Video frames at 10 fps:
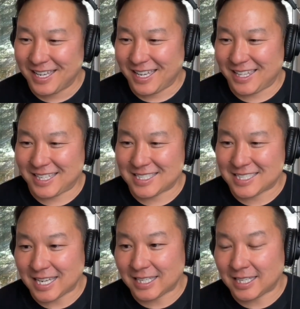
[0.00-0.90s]
And then
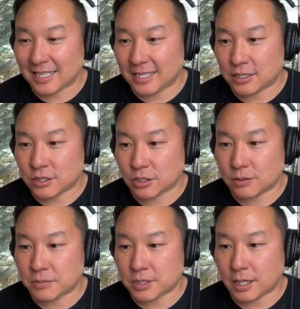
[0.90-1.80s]
second, in
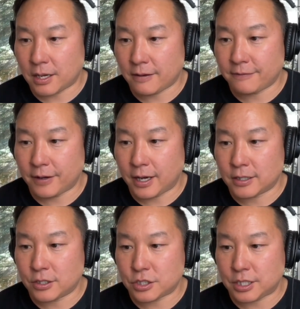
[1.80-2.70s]
terms of
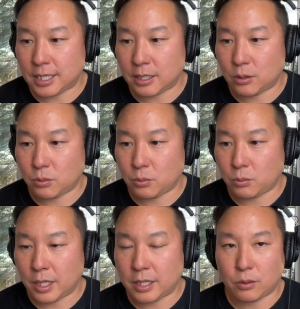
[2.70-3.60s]
understanding what